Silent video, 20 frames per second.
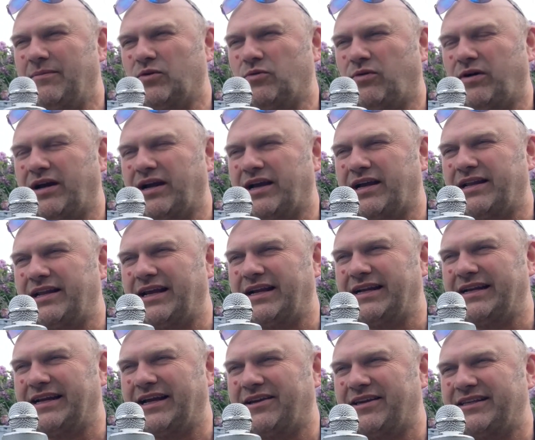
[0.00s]
Quite clearly
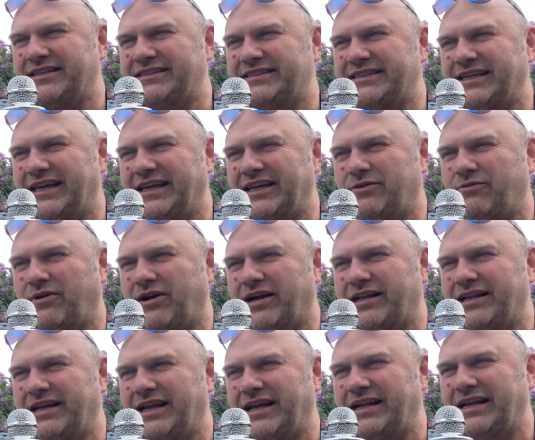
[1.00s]
now, you can see quite
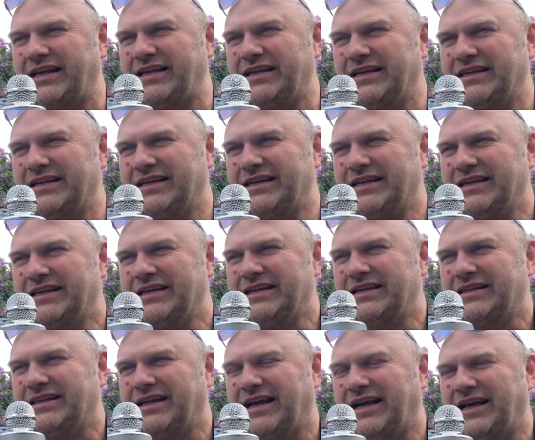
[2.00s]
clearly
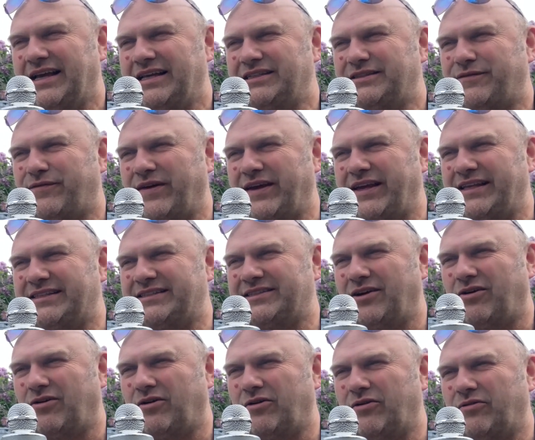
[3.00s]
that his feet
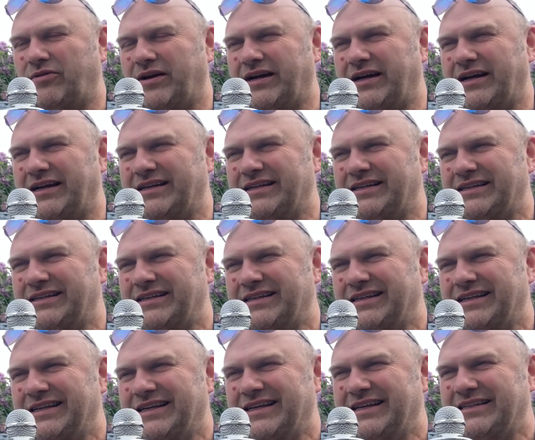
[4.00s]

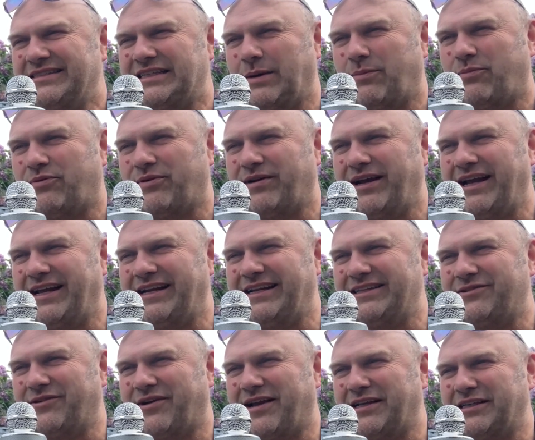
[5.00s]
are separated. He's
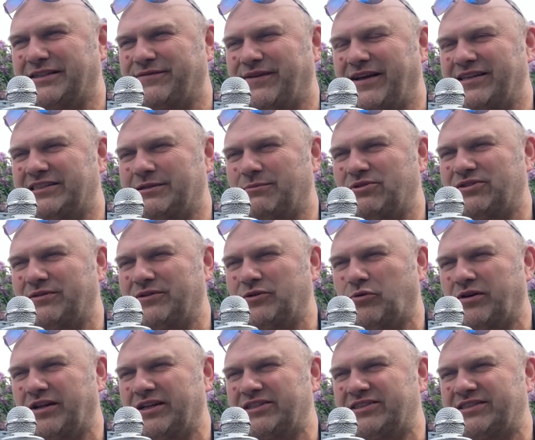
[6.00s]
looking at his feet. So much of the
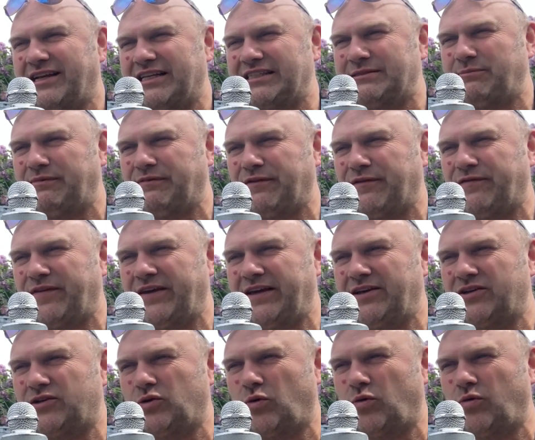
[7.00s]
audience shouts, move his feet,
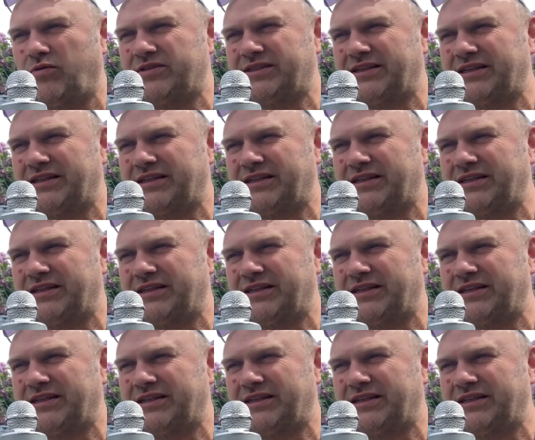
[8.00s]
of course, and